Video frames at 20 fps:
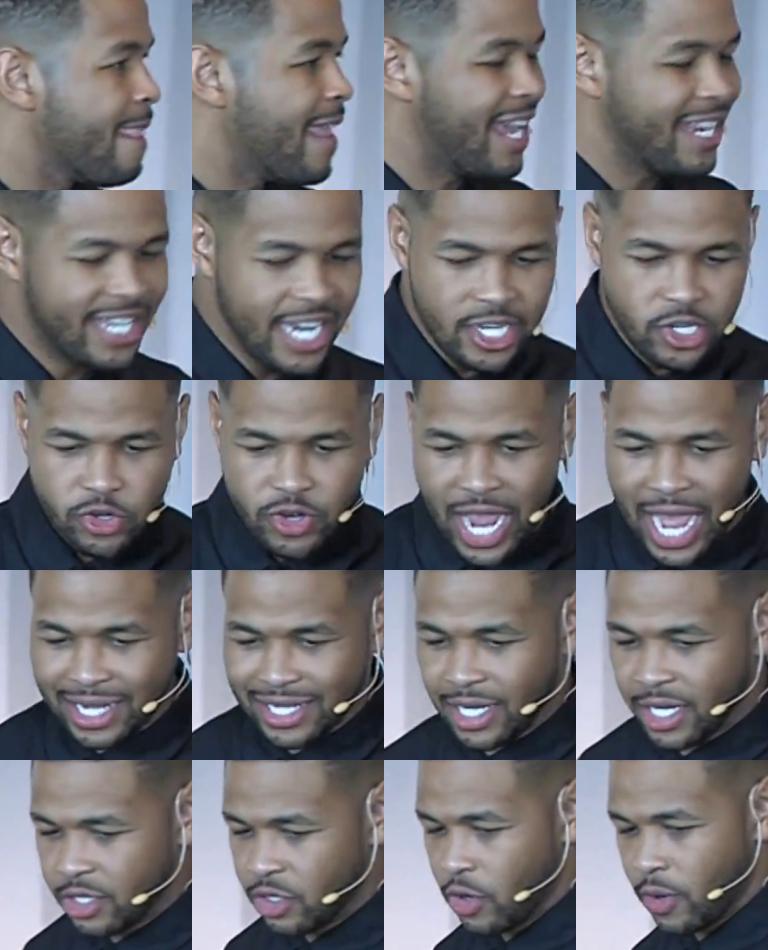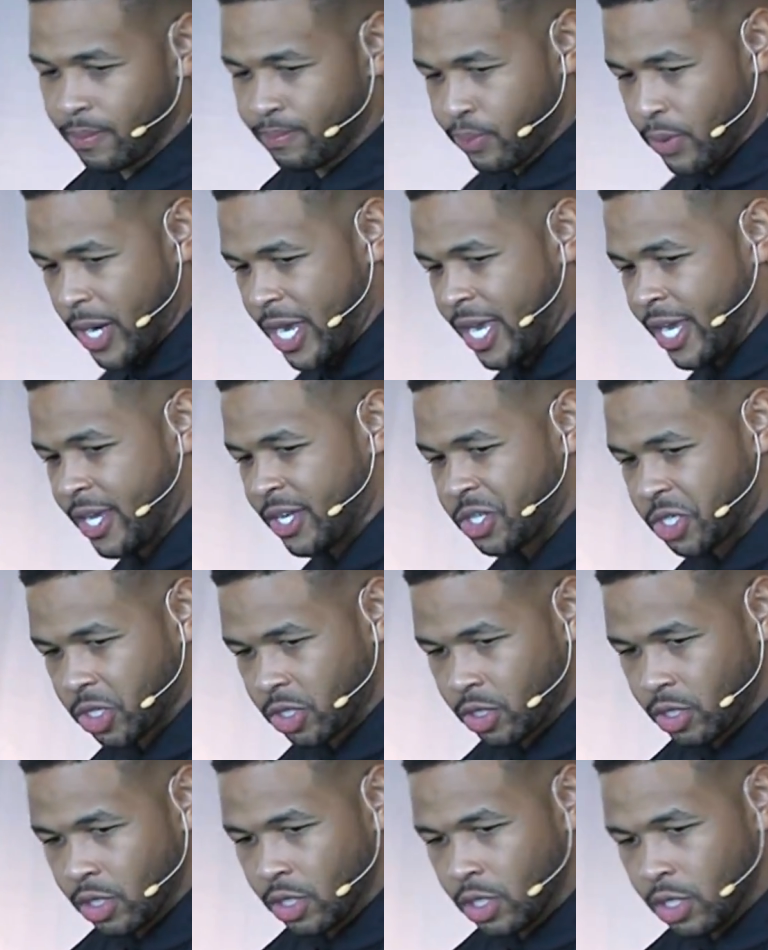And then you got under a bridge,
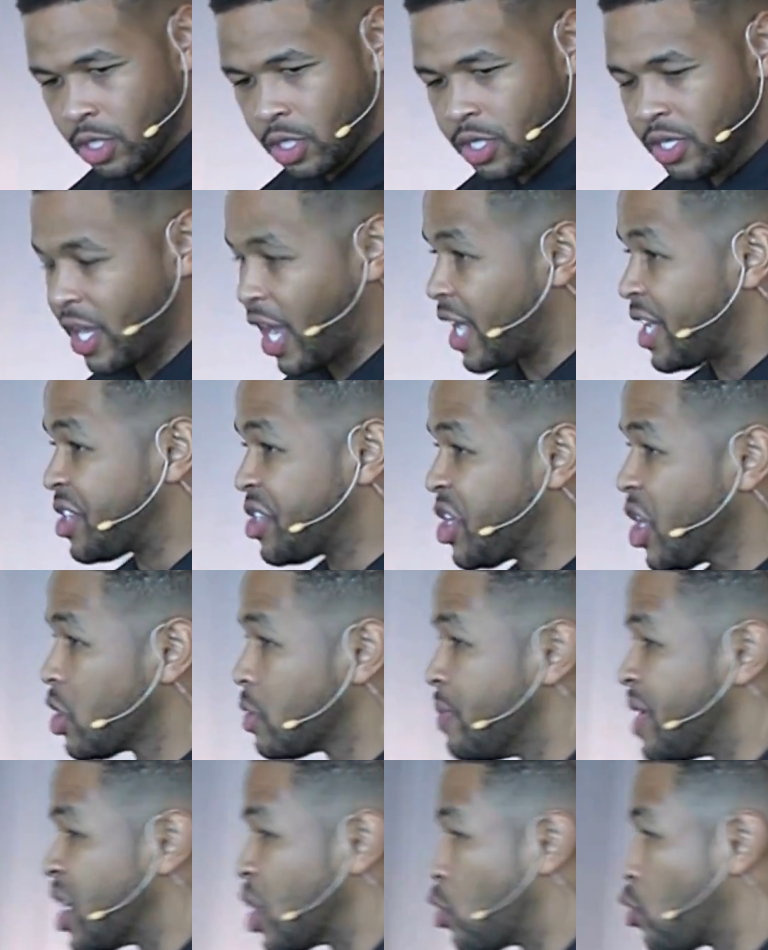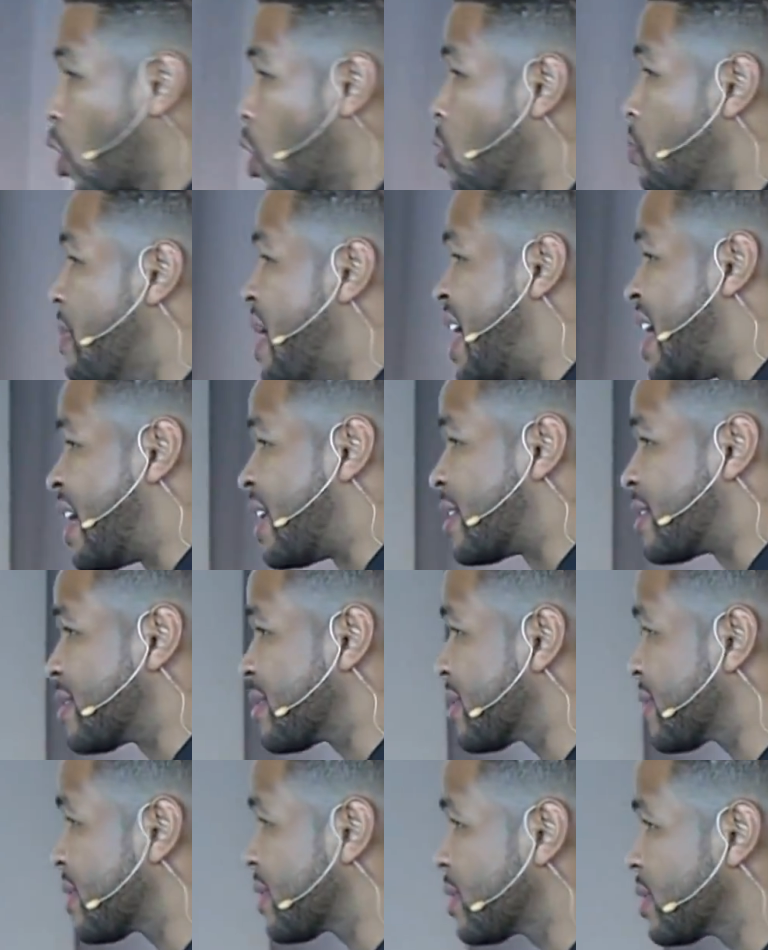you got a gentleman, a grown man,
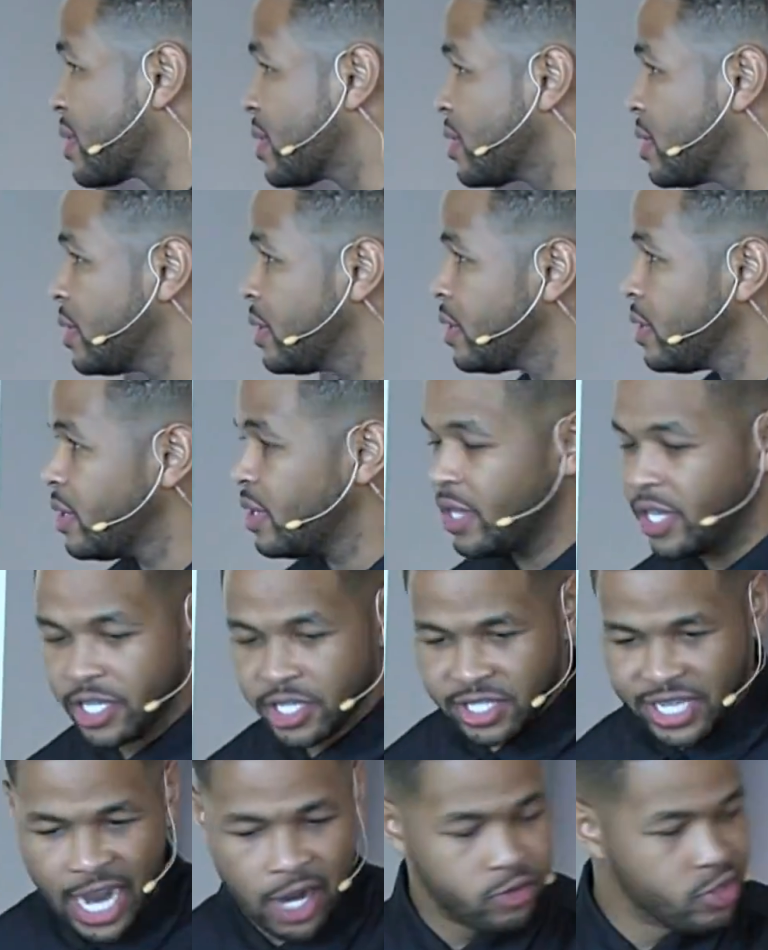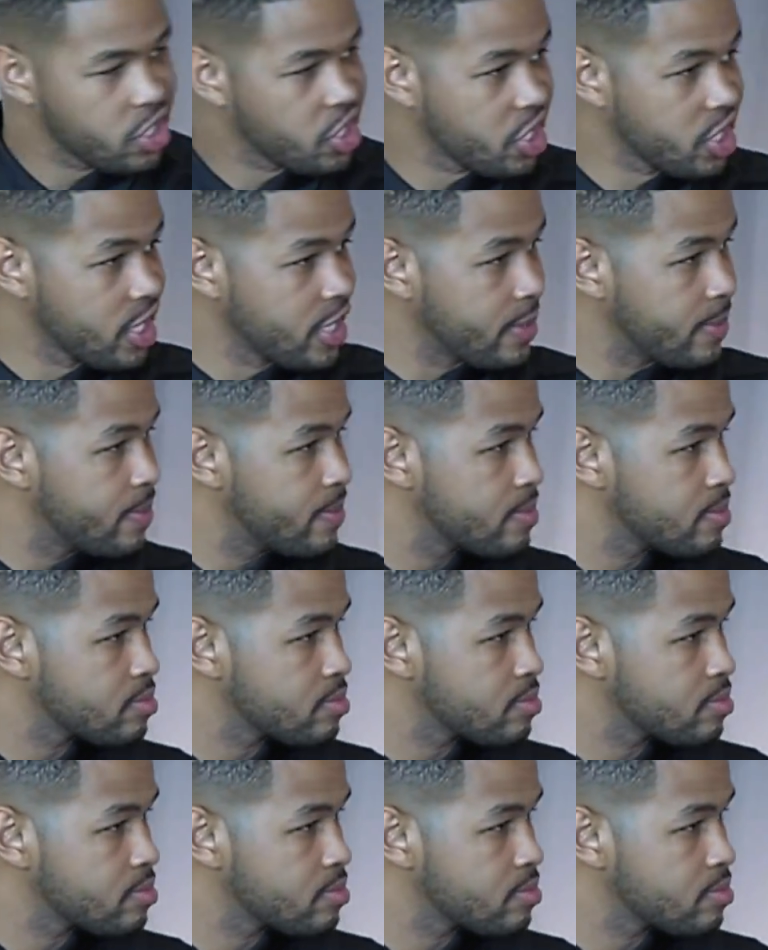sound asleep,